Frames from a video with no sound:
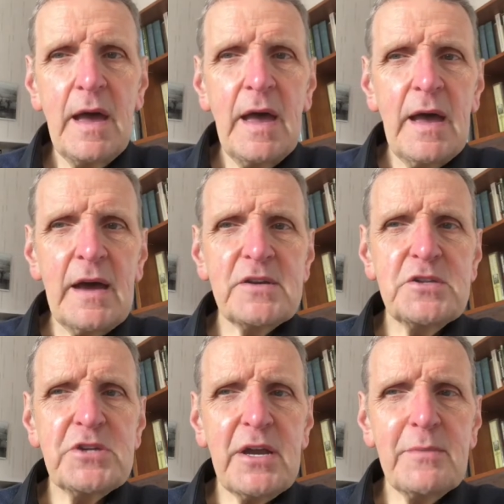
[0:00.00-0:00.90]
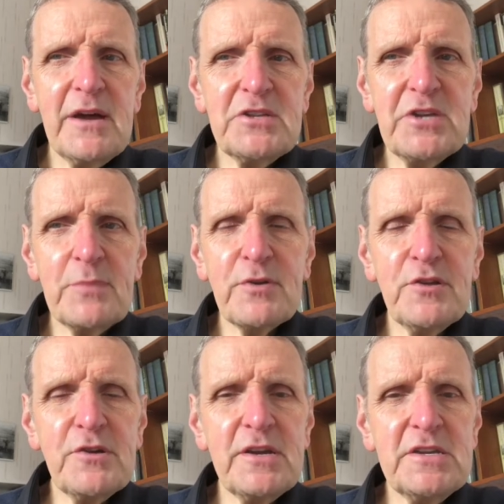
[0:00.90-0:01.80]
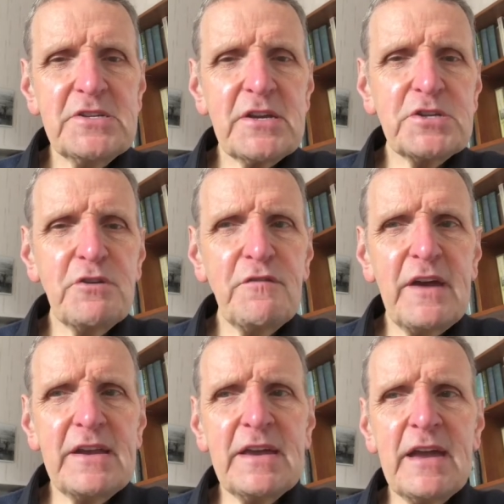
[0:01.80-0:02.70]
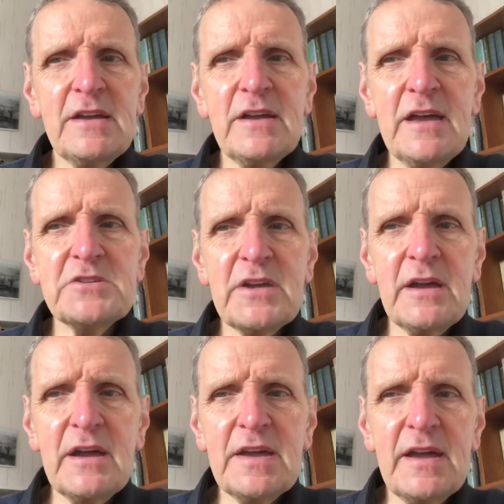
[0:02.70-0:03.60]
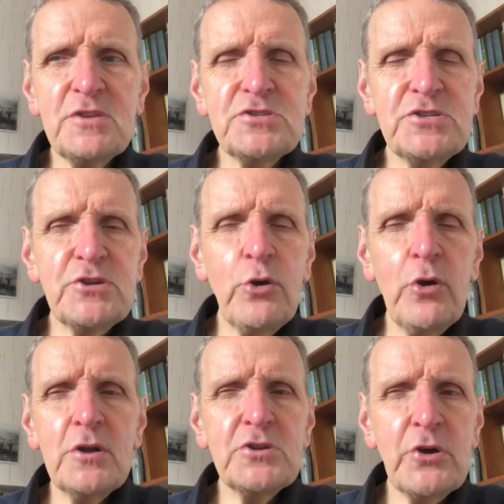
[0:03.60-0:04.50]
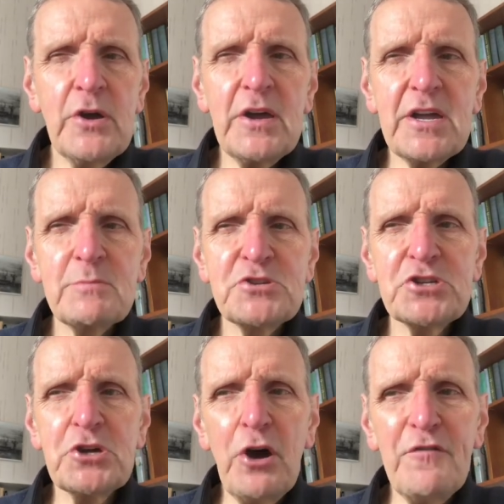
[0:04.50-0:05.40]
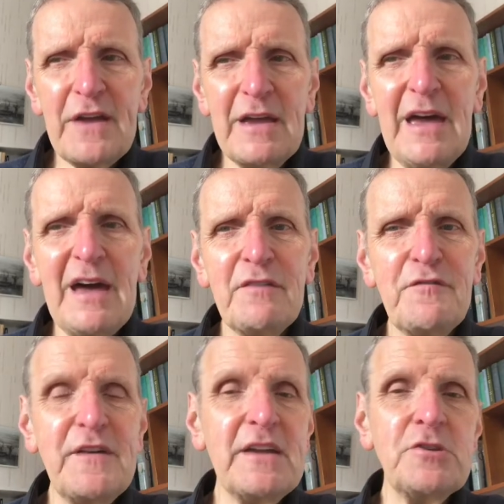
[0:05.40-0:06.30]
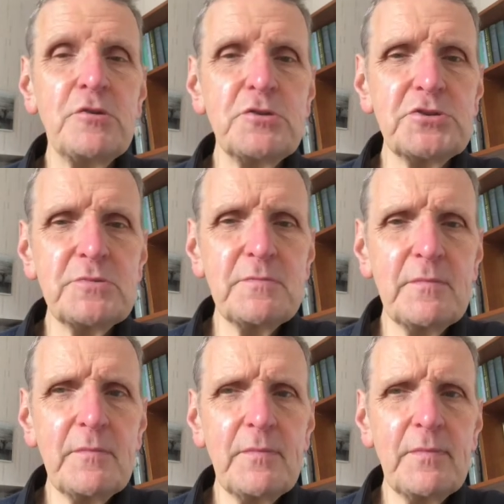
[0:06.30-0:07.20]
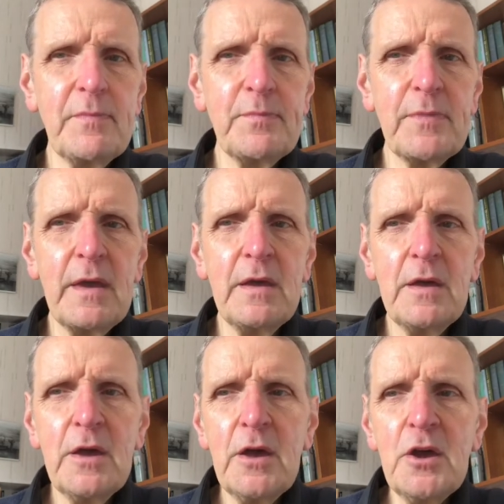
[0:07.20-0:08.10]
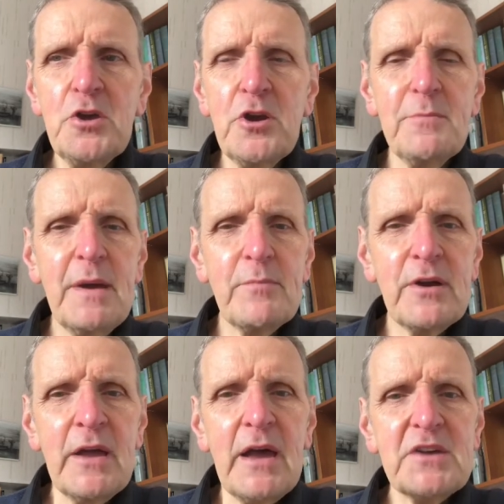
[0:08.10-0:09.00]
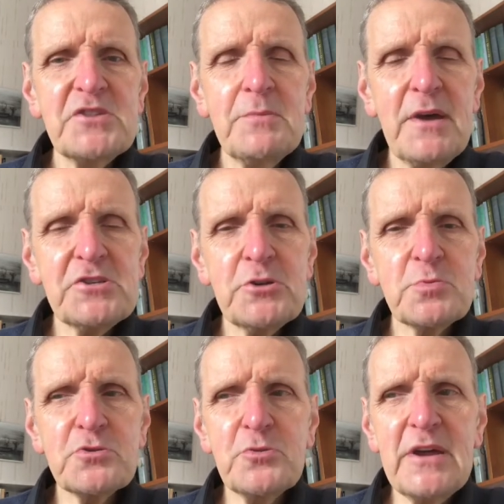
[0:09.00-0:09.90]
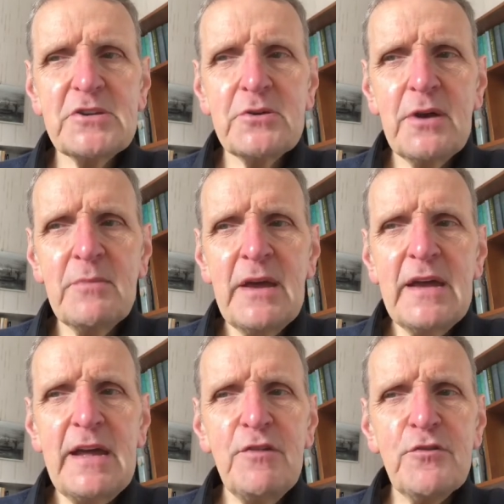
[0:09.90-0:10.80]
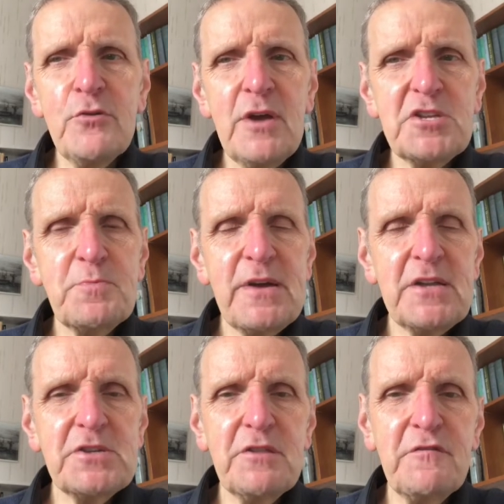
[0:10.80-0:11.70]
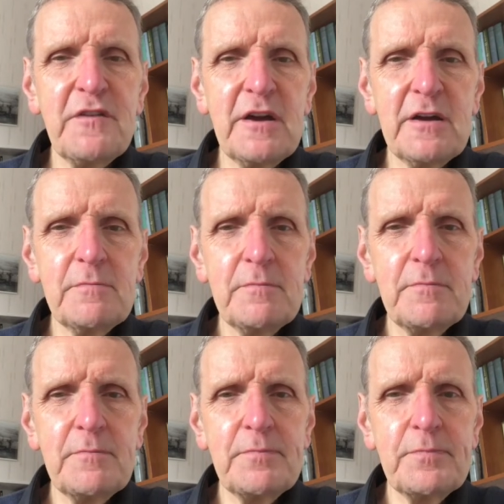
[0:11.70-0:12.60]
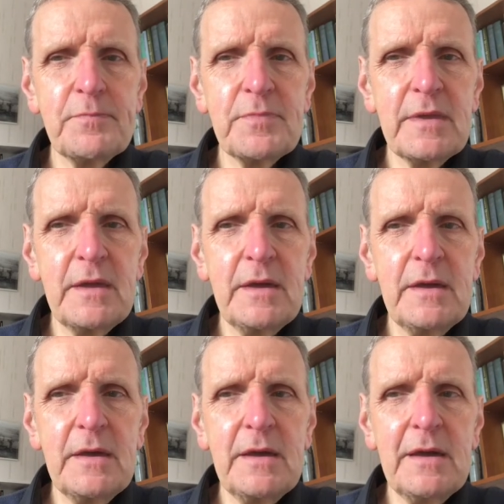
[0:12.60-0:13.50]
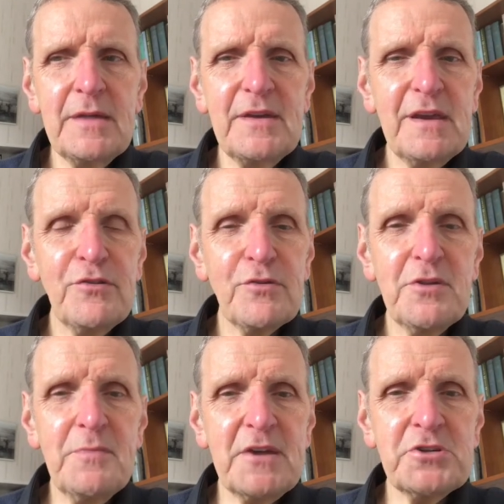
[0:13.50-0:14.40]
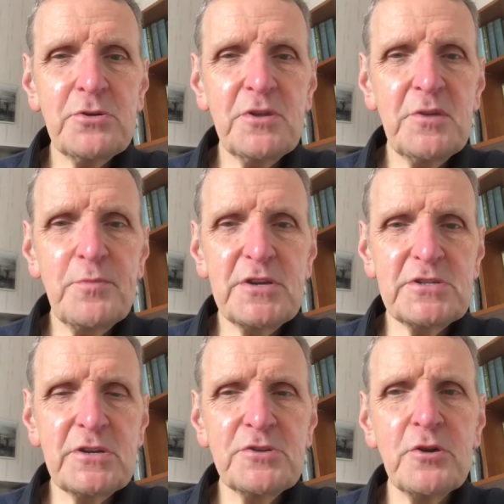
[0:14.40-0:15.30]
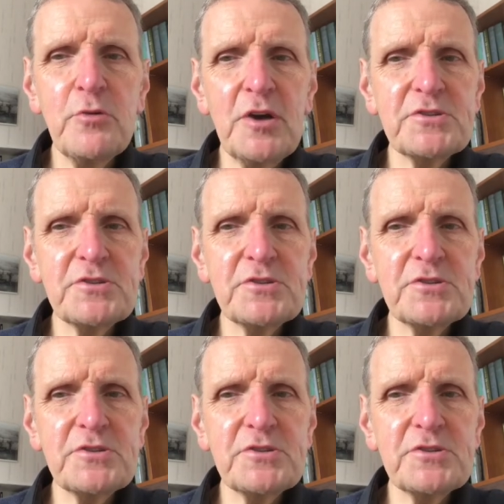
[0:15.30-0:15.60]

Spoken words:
And in Jeremiah chapter 36, you find King Jehoiakim scoffing, fake news. You remember, as the message was read to him, he threw each page in the fire. And then he threw the messenger in the prison to rot.